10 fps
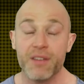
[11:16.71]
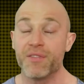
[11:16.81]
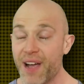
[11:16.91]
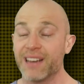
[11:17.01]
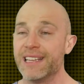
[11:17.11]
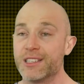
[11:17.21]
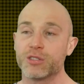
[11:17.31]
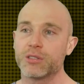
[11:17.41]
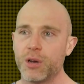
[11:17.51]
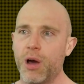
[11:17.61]
In fact, he's
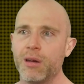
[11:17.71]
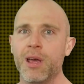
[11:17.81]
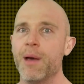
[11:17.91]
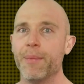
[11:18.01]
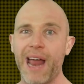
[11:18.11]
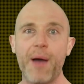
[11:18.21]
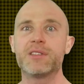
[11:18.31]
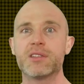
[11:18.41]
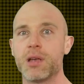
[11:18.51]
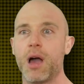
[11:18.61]
lost a lot, but now
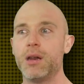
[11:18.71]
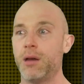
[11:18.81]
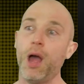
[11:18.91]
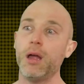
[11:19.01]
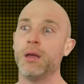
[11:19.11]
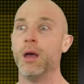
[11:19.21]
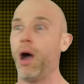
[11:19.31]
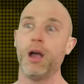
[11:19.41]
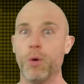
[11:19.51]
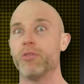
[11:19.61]
he's decided, hey,
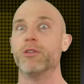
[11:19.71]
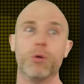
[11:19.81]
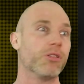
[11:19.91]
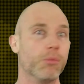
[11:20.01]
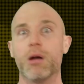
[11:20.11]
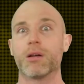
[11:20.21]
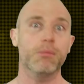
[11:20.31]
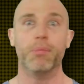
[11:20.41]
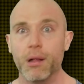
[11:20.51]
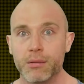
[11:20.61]
I want the North
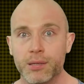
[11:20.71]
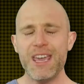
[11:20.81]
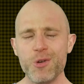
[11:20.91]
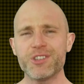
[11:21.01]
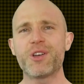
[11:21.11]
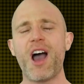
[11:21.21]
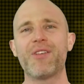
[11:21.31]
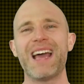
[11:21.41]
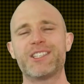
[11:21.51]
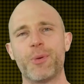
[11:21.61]
American belt. He also can't
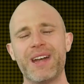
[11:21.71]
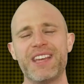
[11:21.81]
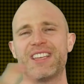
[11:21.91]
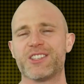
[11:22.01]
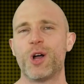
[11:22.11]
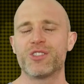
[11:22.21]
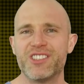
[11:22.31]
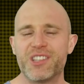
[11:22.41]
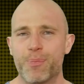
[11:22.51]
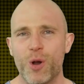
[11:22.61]
relate to any of this
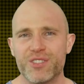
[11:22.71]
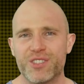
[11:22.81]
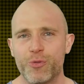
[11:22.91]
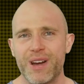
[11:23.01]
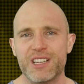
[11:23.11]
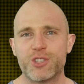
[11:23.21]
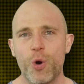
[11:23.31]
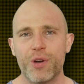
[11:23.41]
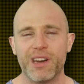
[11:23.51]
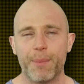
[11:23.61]
nonsense that Bronson Reed is
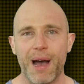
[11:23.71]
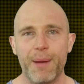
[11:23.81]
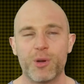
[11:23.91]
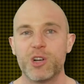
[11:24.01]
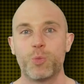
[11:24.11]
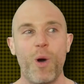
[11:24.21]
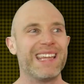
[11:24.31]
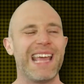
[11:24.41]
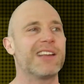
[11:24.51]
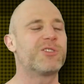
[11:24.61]
talking about, because while
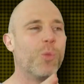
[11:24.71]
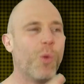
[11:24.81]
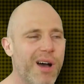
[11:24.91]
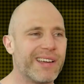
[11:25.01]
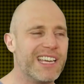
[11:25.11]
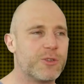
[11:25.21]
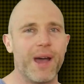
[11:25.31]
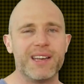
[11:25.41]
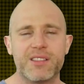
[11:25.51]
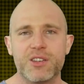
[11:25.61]
he had to work his
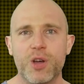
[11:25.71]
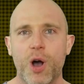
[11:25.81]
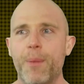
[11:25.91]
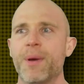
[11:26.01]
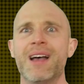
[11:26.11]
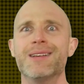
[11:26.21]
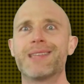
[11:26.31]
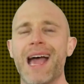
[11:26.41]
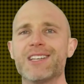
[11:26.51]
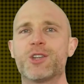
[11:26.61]
way to the top,
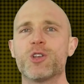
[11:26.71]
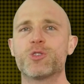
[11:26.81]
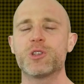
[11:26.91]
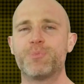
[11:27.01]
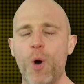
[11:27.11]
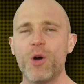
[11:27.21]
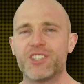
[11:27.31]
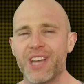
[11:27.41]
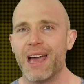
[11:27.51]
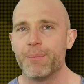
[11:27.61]
Santos was born a
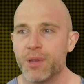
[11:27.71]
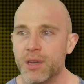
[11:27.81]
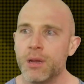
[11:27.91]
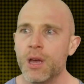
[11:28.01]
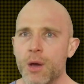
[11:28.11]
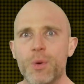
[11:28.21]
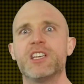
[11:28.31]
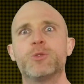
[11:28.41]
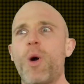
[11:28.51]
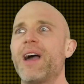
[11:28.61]
champion, which
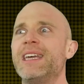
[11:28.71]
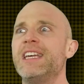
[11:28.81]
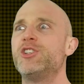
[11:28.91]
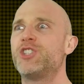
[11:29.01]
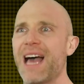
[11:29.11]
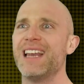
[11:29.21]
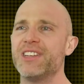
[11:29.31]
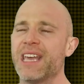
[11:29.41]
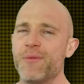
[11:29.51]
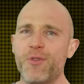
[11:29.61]
is why he's
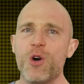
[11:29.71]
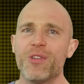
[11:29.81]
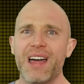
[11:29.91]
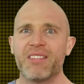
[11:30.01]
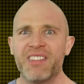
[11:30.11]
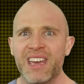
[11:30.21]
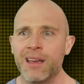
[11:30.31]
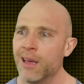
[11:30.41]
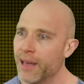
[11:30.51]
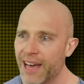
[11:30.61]
challenging him for that
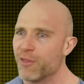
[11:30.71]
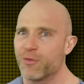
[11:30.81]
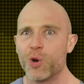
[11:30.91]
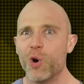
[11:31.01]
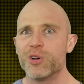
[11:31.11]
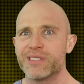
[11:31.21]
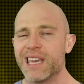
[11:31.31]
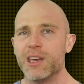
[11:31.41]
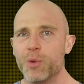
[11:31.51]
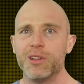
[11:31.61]
thing, and of course
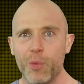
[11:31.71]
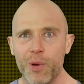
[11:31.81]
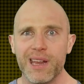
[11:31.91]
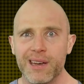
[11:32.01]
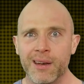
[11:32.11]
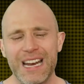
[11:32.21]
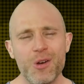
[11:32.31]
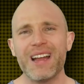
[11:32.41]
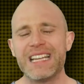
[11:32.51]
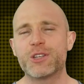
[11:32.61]
he will win. It
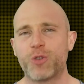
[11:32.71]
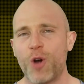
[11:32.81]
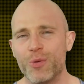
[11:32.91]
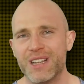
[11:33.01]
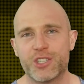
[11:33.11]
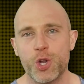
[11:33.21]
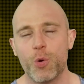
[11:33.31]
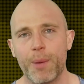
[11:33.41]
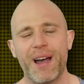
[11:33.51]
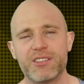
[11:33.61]
looked like his cronies too
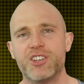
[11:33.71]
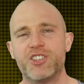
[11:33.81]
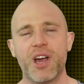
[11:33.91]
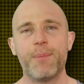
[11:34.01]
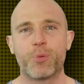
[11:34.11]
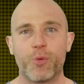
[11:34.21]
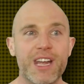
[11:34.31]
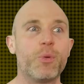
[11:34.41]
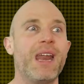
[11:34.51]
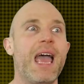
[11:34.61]
were about to jump
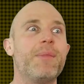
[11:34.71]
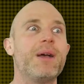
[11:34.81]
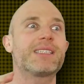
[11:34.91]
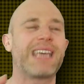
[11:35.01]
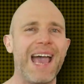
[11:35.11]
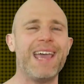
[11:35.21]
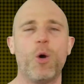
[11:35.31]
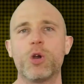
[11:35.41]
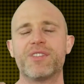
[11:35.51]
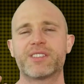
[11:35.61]
Reed when MSK
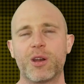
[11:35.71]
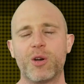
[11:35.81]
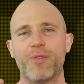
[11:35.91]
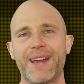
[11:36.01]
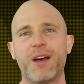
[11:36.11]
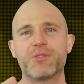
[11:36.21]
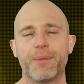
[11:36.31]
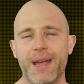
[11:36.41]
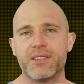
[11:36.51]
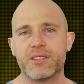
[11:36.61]
all of a sudden ran out to
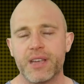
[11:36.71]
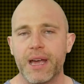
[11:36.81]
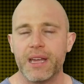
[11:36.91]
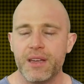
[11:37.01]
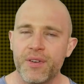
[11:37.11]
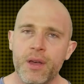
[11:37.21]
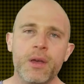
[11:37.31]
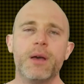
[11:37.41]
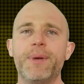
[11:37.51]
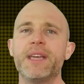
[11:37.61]
make the save,
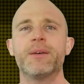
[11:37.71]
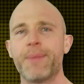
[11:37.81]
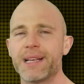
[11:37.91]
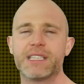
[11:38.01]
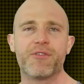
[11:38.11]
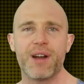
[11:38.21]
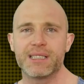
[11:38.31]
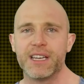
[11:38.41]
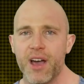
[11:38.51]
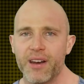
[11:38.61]
and being the massive
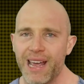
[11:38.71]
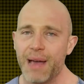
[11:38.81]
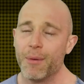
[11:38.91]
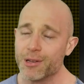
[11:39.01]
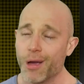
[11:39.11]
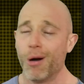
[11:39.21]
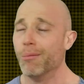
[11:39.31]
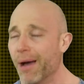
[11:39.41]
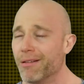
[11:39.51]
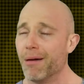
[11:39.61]
wrestling nerd I am, I was like, oh
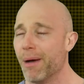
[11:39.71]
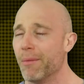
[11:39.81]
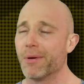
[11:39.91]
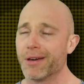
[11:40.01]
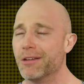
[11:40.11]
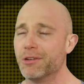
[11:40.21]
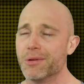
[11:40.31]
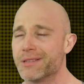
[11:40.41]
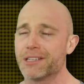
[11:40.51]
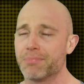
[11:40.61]
man, I bet we're gonna do
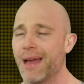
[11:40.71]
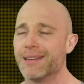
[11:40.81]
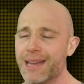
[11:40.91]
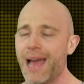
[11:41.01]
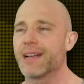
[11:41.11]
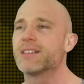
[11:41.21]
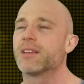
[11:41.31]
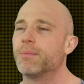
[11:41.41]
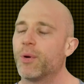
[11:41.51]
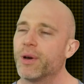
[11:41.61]
a six-man tag at
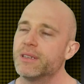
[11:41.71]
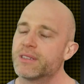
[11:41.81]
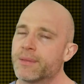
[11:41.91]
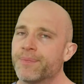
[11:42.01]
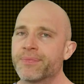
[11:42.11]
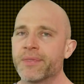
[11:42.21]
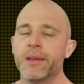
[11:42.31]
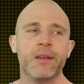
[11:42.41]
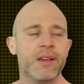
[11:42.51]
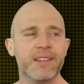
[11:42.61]
some point.
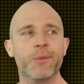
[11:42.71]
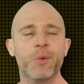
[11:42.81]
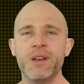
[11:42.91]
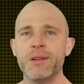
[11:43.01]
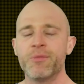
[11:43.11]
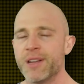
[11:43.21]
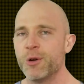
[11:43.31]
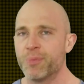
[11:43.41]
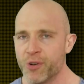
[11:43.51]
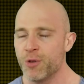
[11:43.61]
And then William
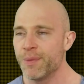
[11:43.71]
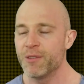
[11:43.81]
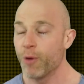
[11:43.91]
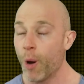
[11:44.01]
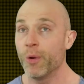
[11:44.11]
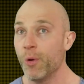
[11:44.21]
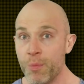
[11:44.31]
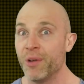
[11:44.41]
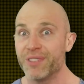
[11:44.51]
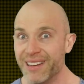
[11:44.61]
Regal proved me wrong
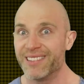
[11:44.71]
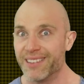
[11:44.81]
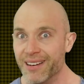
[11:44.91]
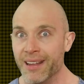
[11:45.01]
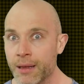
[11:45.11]
almost instantly.